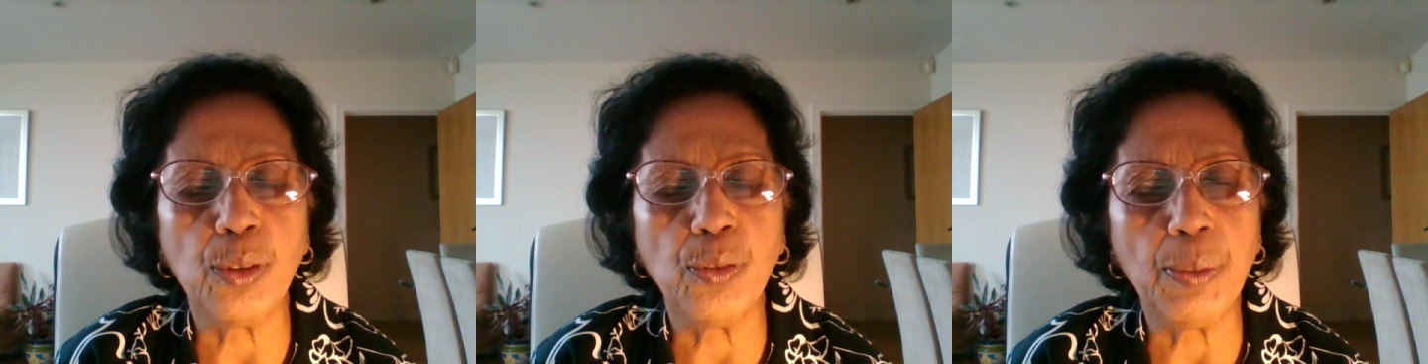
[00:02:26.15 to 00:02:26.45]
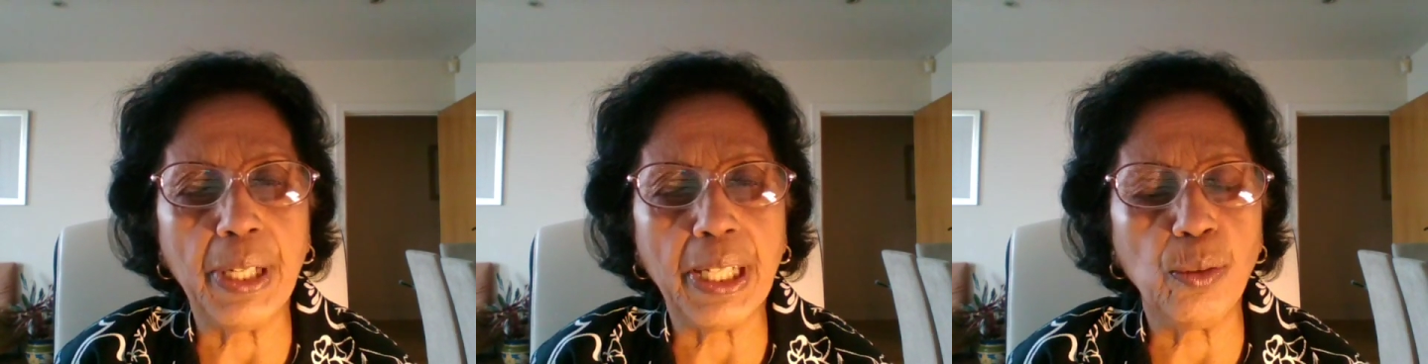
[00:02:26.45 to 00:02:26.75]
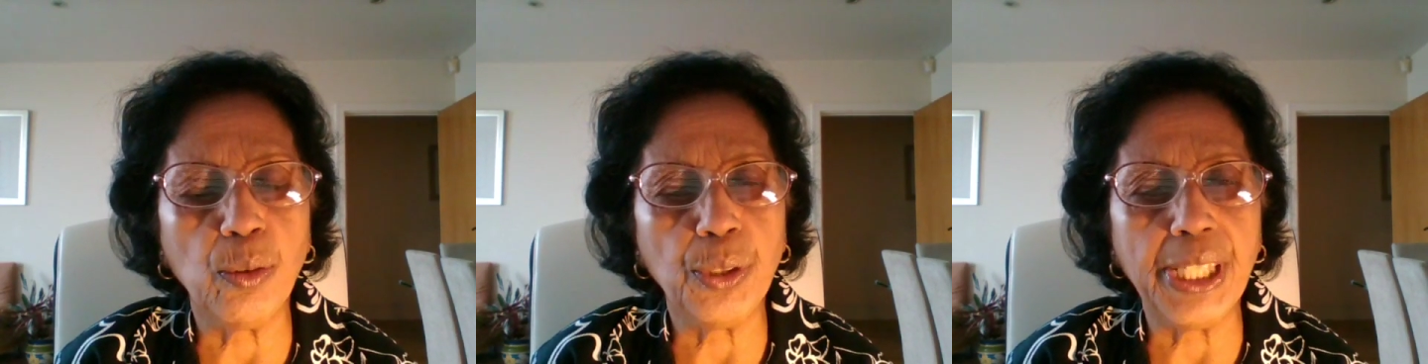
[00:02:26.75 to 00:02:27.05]
you will
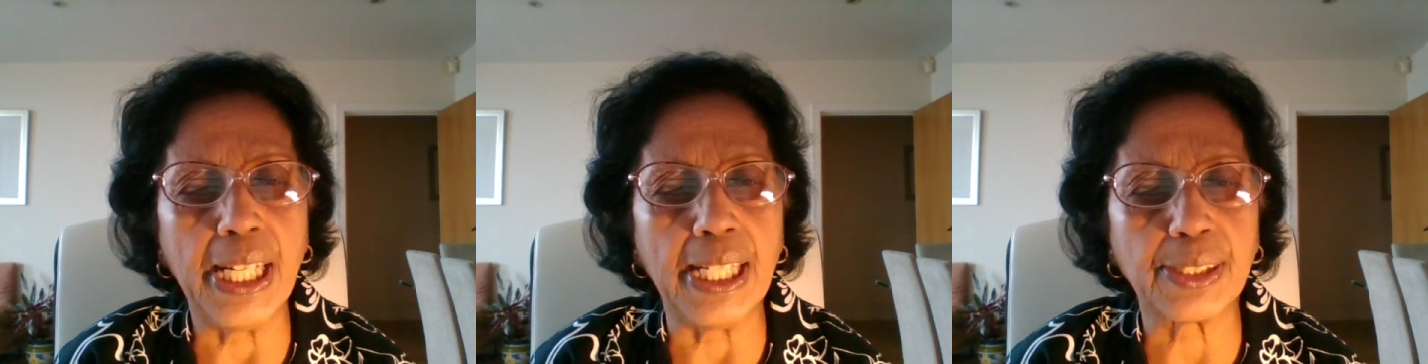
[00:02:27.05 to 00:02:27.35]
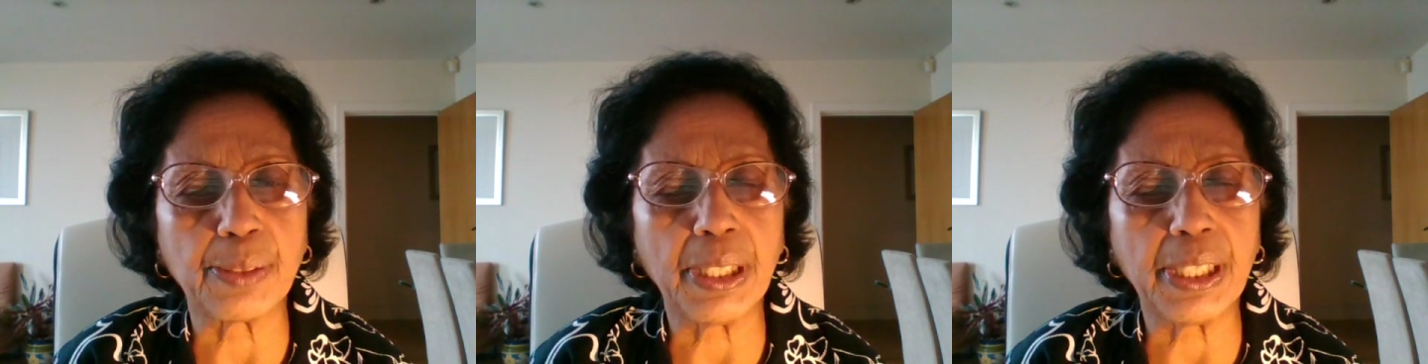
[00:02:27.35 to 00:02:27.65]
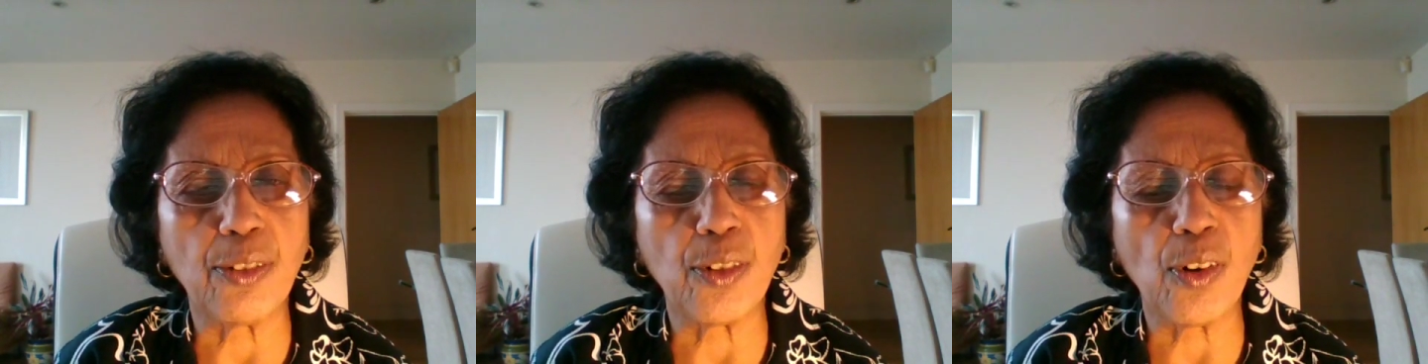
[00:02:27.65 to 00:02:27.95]
make good deals,
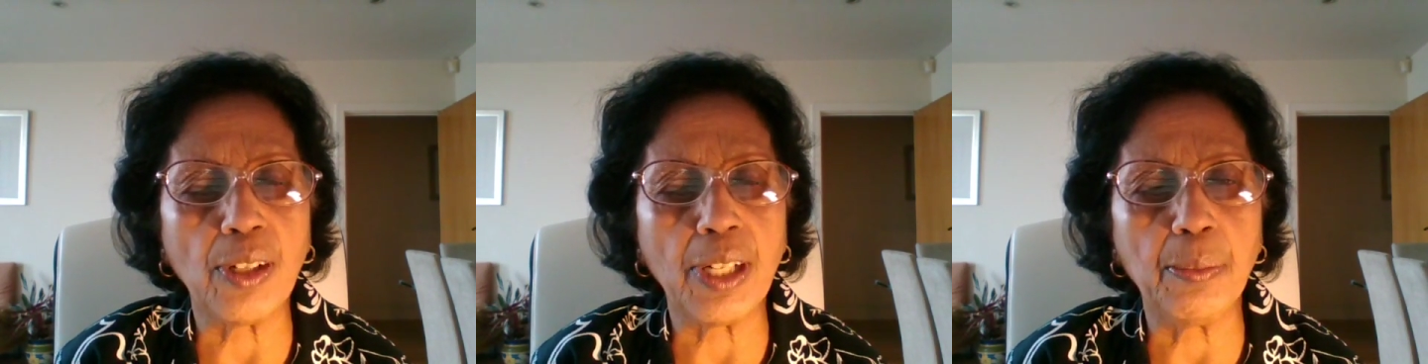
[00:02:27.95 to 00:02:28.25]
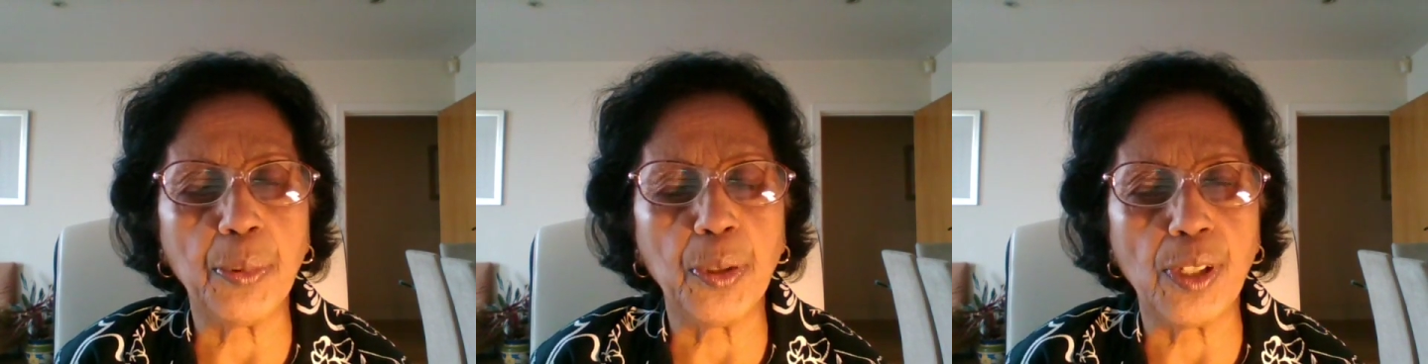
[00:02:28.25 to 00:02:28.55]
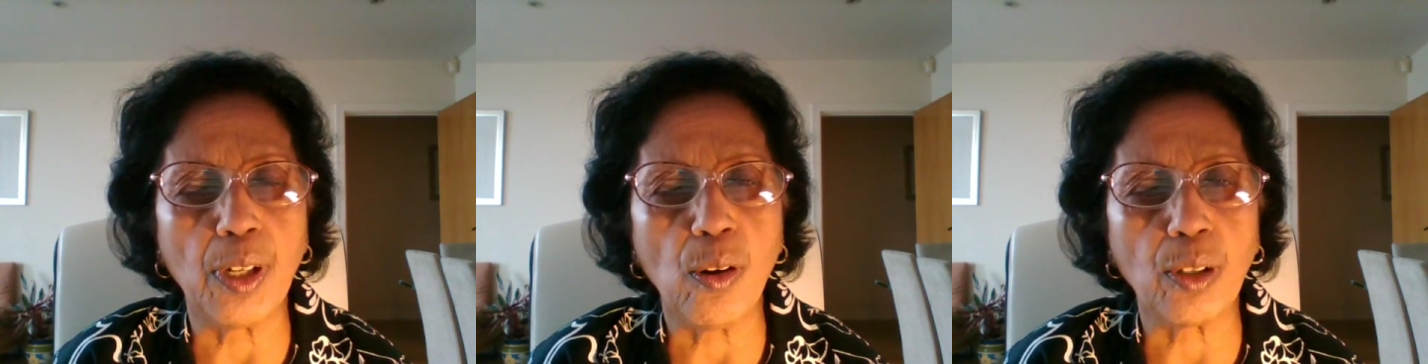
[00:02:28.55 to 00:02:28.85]
but it will not help you in
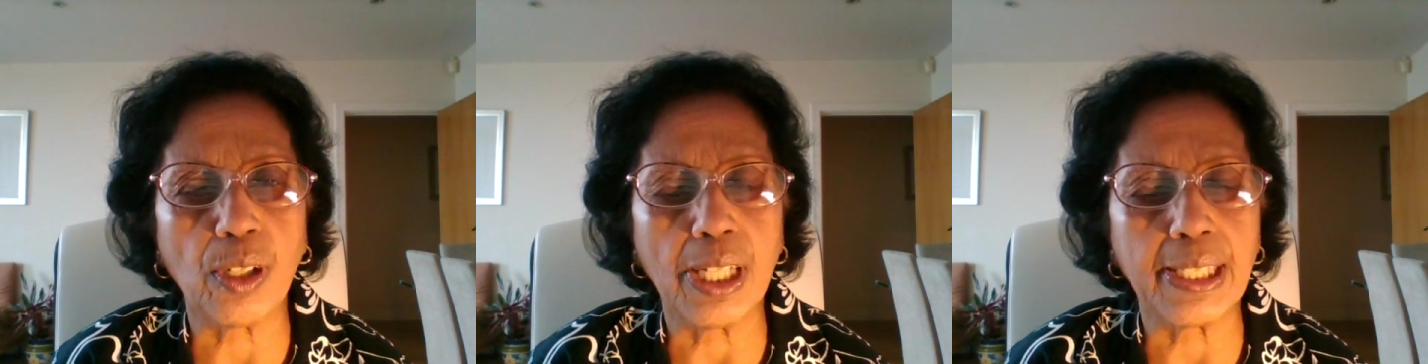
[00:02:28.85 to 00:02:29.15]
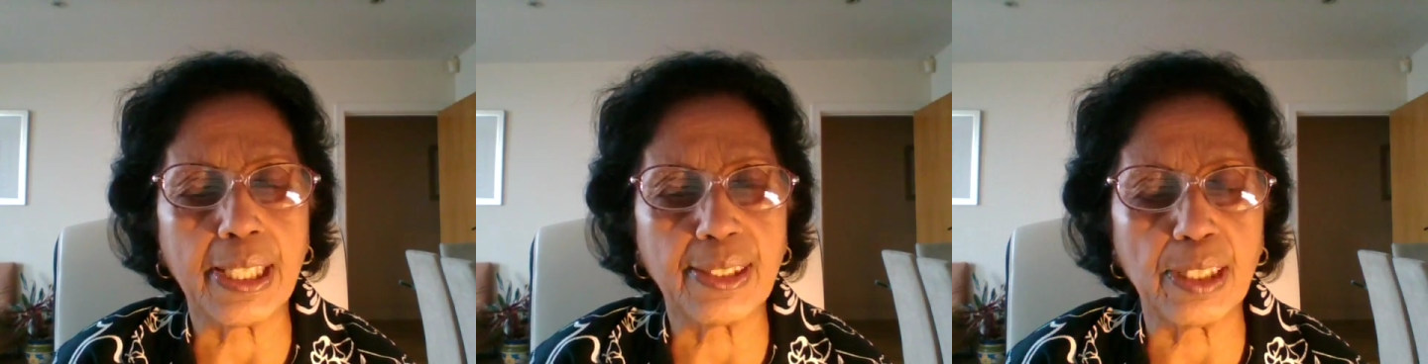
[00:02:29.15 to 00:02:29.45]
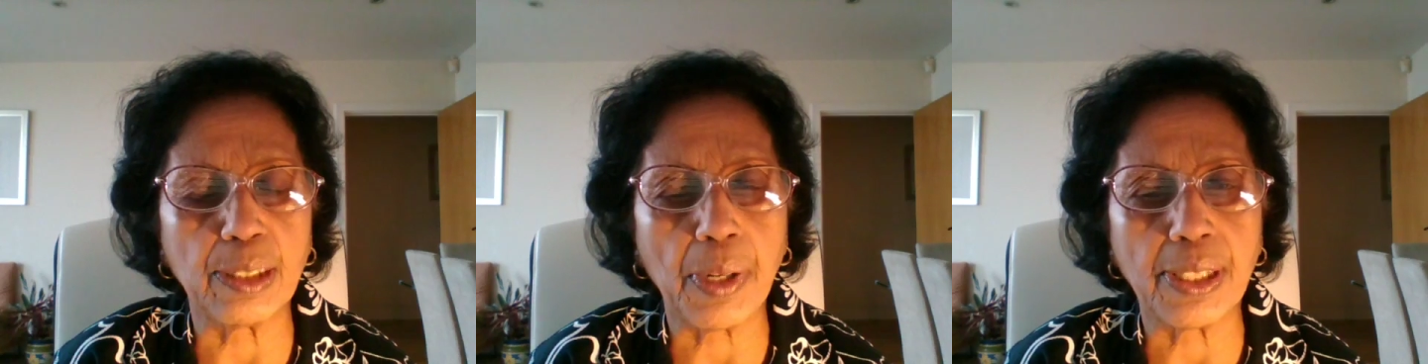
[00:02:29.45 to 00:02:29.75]
the long run
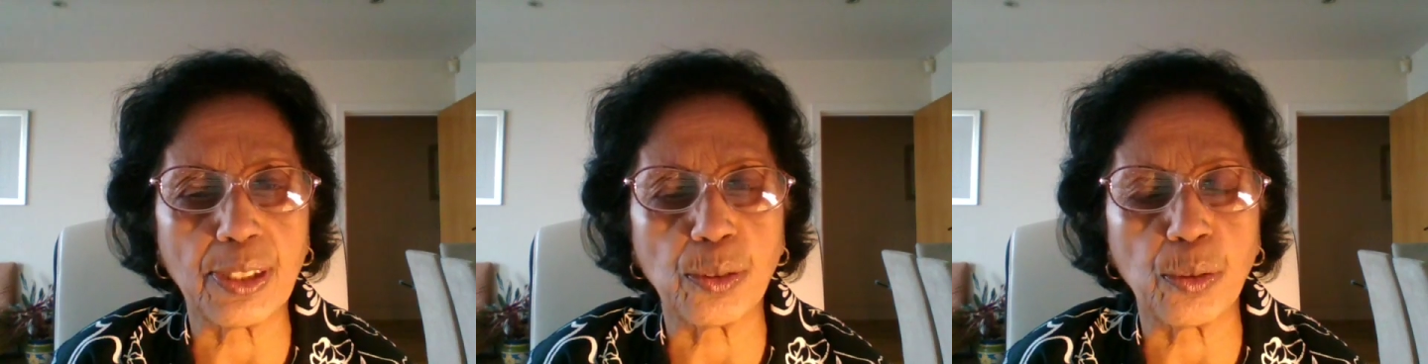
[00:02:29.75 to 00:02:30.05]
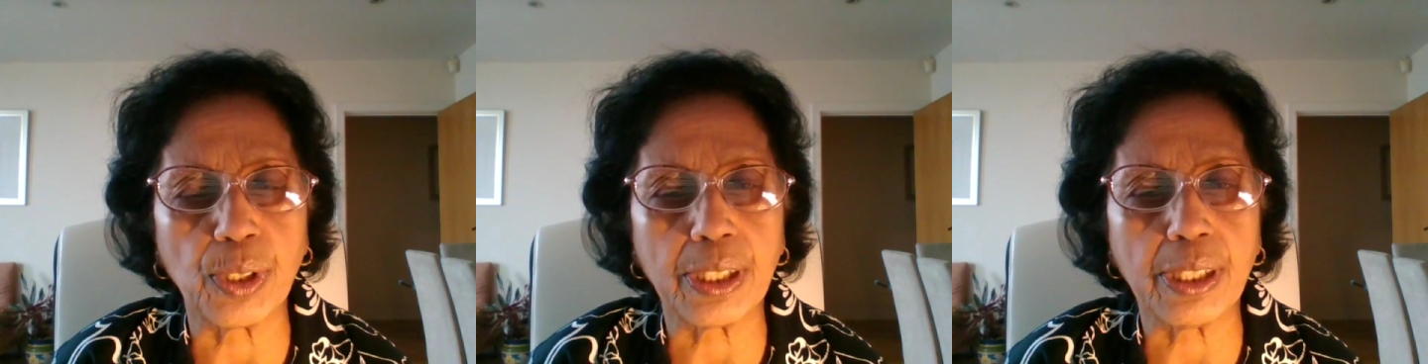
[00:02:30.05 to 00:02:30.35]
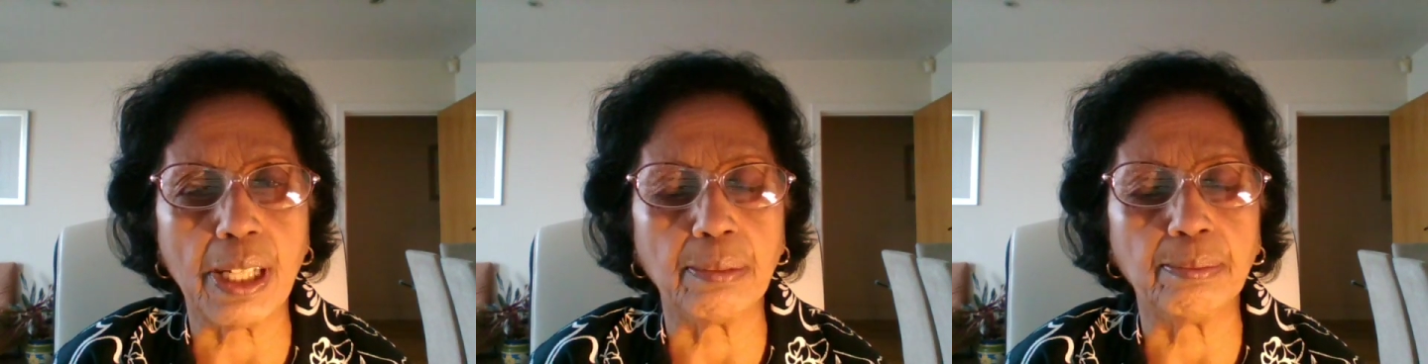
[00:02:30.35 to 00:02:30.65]
raising the prices all the
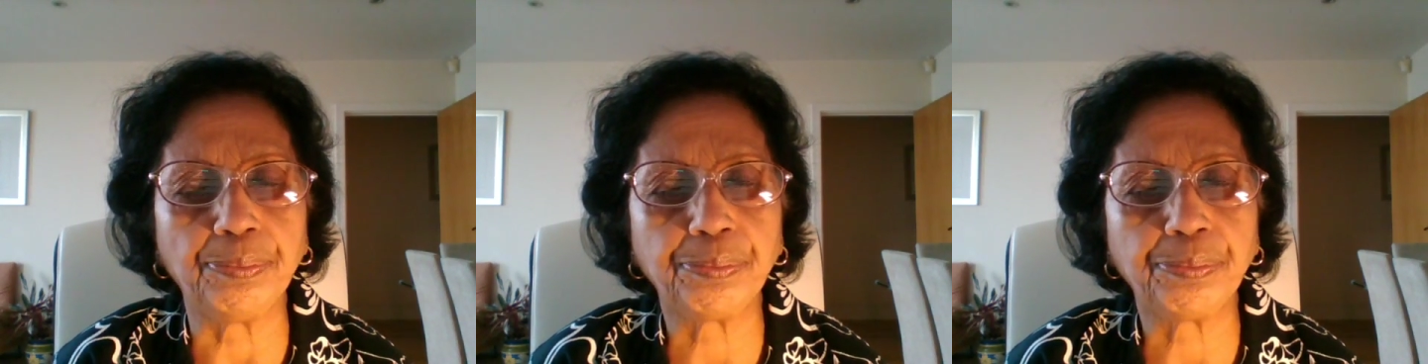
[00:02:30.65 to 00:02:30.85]
time.